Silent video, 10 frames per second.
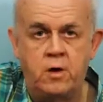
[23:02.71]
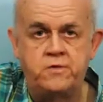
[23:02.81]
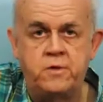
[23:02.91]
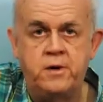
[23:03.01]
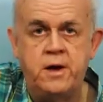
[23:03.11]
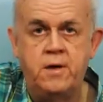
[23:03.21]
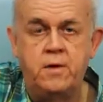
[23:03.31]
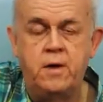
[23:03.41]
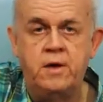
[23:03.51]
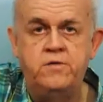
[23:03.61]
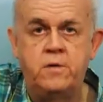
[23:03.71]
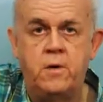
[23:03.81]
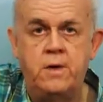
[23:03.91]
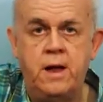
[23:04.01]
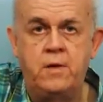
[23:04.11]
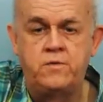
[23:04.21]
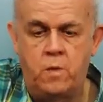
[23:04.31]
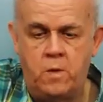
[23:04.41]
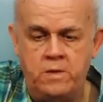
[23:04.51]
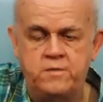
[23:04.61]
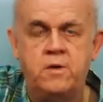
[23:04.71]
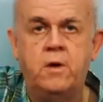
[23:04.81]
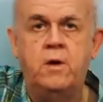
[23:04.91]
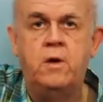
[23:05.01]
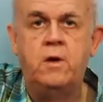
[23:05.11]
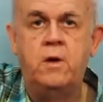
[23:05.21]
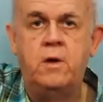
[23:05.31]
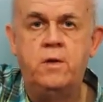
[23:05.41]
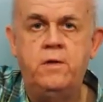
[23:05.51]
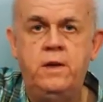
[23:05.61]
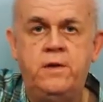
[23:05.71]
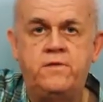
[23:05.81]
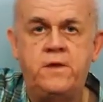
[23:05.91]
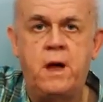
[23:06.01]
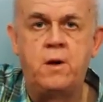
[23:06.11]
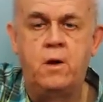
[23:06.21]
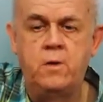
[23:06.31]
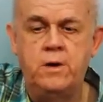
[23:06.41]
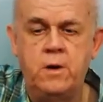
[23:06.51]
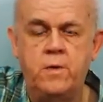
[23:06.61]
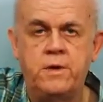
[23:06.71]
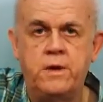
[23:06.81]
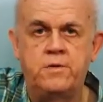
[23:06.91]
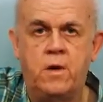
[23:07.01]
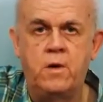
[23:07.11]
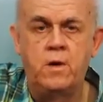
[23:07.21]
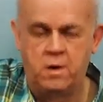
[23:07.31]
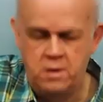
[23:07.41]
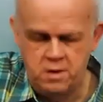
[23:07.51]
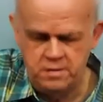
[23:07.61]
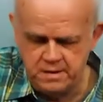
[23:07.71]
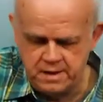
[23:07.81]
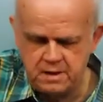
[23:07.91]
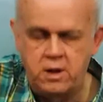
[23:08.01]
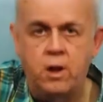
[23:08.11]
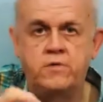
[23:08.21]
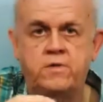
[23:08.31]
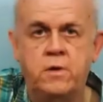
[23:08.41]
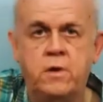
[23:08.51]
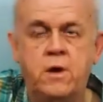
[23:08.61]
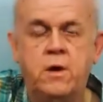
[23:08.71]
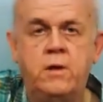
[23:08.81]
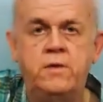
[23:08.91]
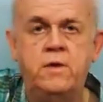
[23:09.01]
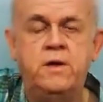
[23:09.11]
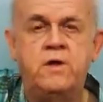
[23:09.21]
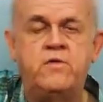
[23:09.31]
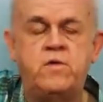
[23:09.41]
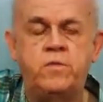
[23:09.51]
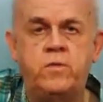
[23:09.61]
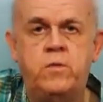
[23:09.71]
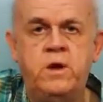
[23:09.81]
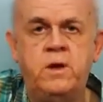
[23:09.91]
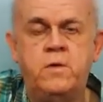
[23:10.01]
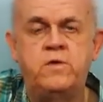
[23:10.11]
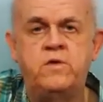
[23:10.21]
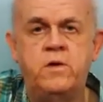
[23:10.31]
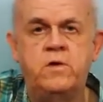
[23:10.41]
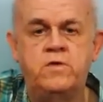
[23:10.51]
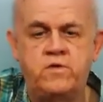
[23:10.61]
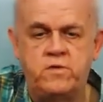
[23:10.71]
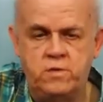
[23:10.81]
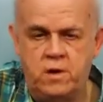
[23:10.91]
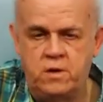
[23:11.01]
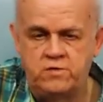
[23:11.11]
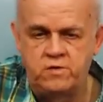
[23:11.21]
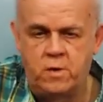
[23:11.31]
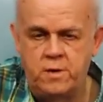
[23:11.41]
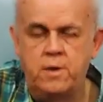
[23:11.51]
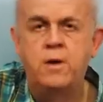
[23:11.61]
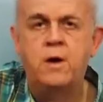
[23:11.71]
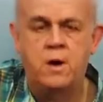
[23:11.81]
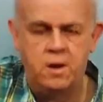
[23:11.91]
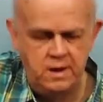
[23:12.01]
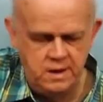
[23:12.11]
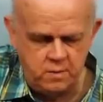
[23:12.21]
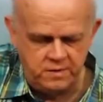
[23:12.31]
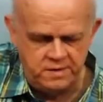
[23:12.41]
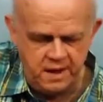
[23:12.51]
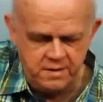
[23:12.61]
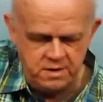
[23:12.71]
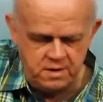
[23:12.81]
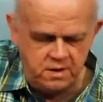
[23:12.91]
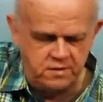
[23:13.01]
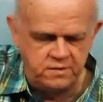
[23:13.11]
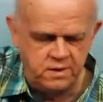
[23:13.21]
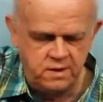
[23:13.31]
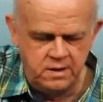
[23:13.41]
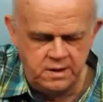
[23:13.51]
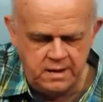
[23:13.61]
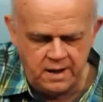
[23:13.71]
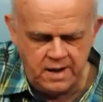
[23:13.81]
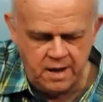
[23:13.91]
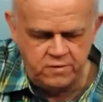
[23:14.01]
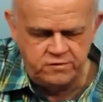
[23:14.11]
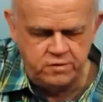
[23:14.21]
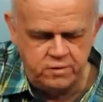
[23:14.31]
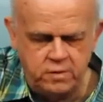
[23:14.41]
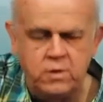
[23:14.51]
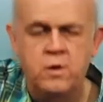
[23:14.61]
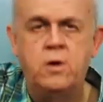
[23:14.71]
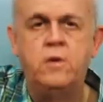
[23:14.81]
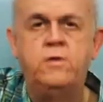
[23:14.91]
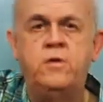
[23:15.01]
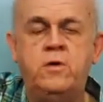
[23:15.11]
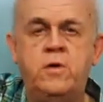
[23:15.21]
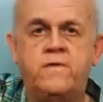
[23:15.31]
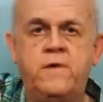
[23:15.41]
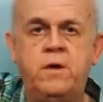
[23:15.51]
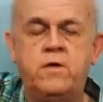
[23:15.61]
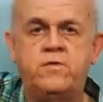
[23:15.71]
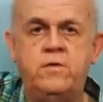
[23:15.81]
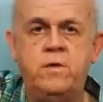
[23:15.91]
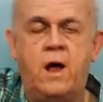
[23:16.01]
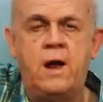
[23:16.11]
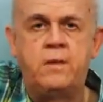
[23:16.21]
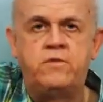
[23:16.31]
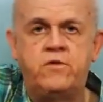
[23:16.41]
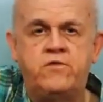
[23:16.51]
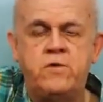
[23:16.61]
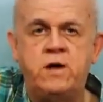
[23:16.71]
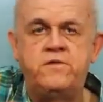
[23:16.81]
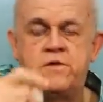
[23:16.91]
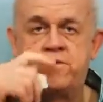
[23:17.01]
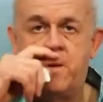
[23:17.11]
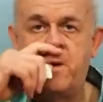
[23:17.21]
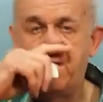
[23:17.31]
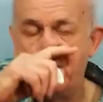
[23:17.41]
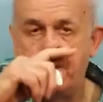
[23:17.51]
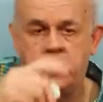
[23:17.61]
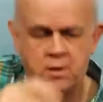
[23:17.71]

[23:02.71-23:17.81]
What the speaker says: closer together as you go down towards the sound hole here on the guitar. They get closer. The distance between them is shorter. And what that does, it allows you to, your fingers do not have to stretch as far